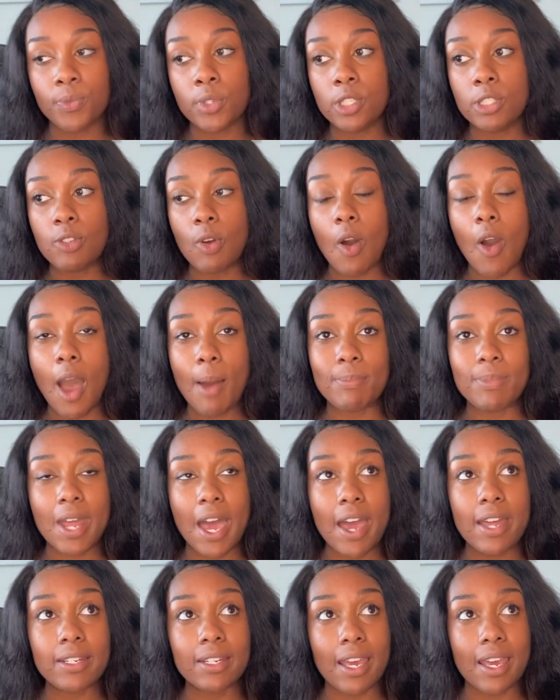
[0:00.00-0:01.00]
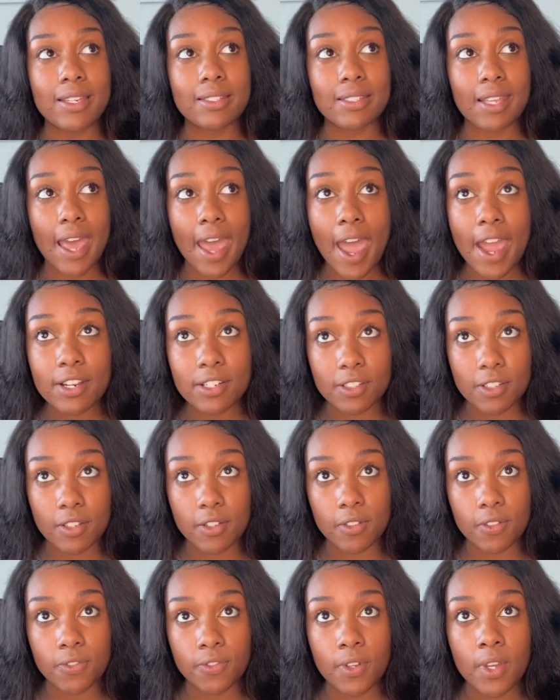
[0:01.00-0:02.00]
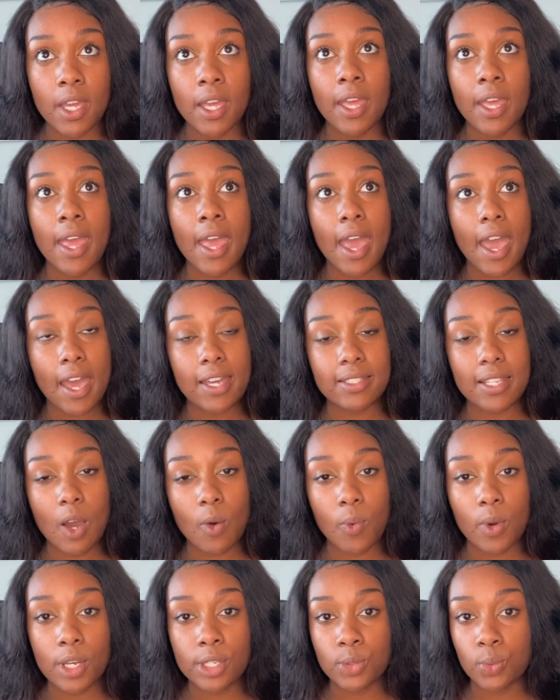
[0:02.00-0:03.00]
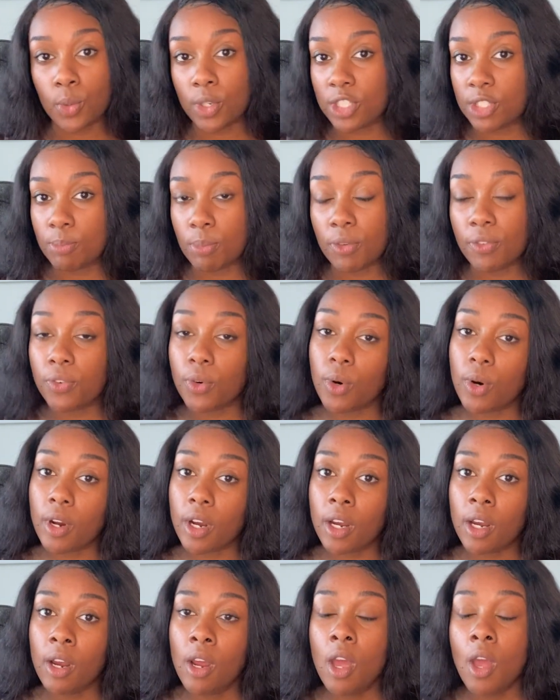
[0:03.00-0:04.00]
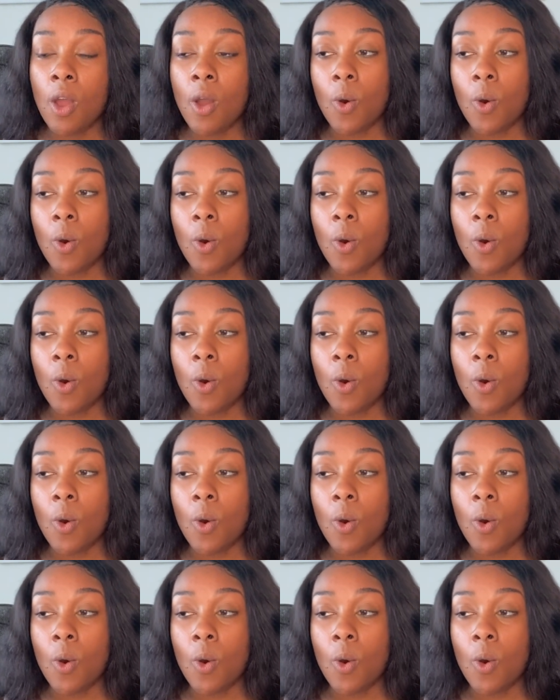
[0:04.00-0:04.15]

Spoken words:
so I'm not as active as I was once before.